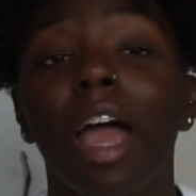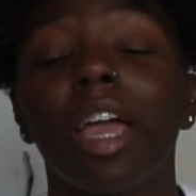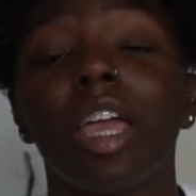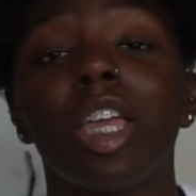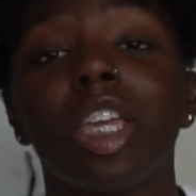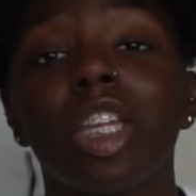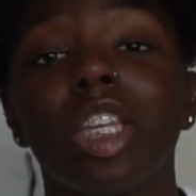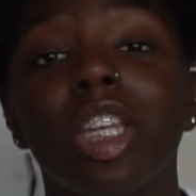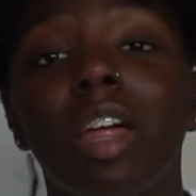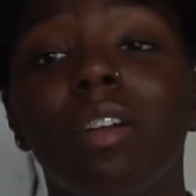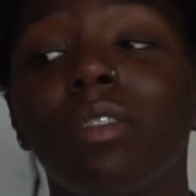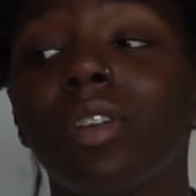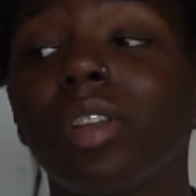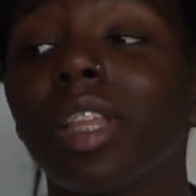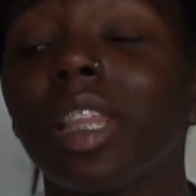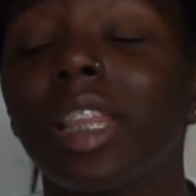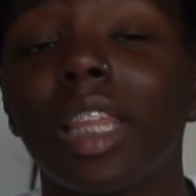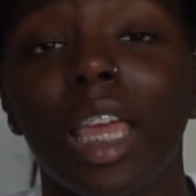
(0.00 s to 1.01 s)
I
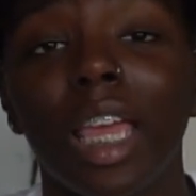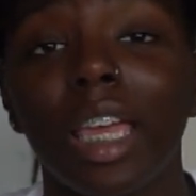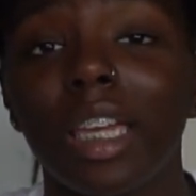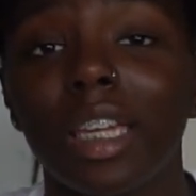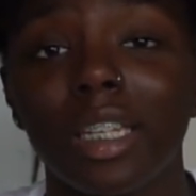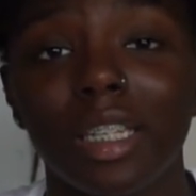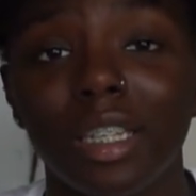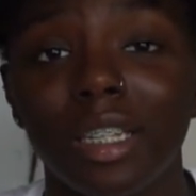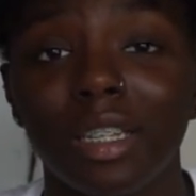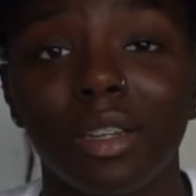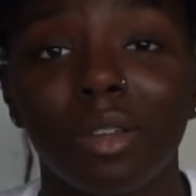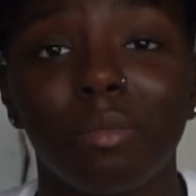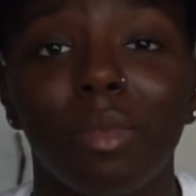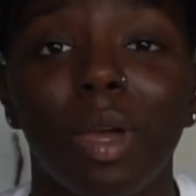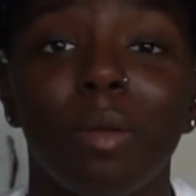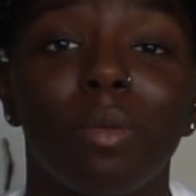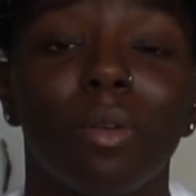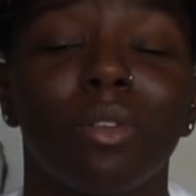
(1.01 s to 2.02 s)
never
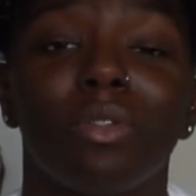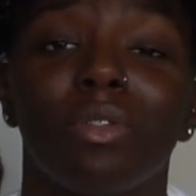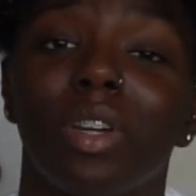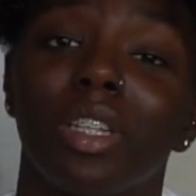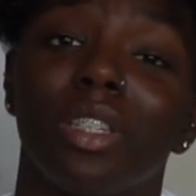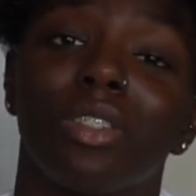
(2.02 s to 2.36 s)
thanked my